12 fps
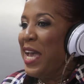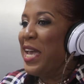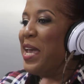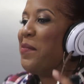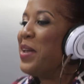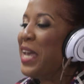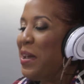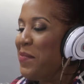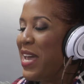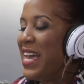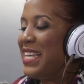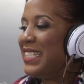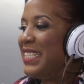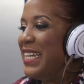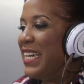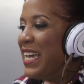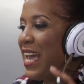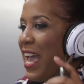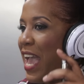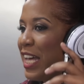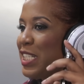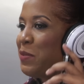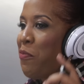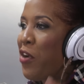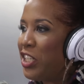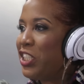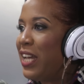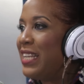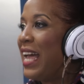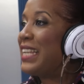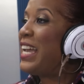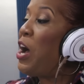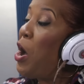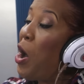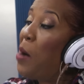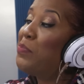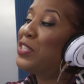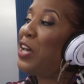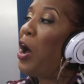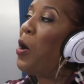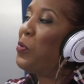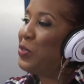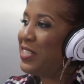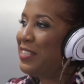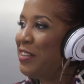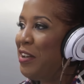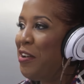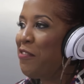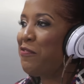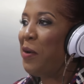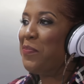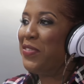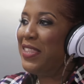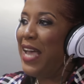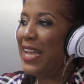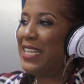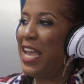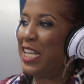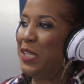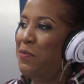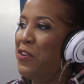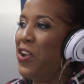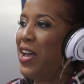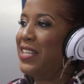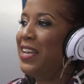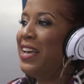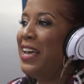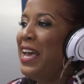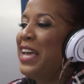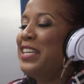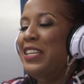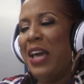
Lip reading: Gimme is the expression that comes out. Something like a Gucci look back something?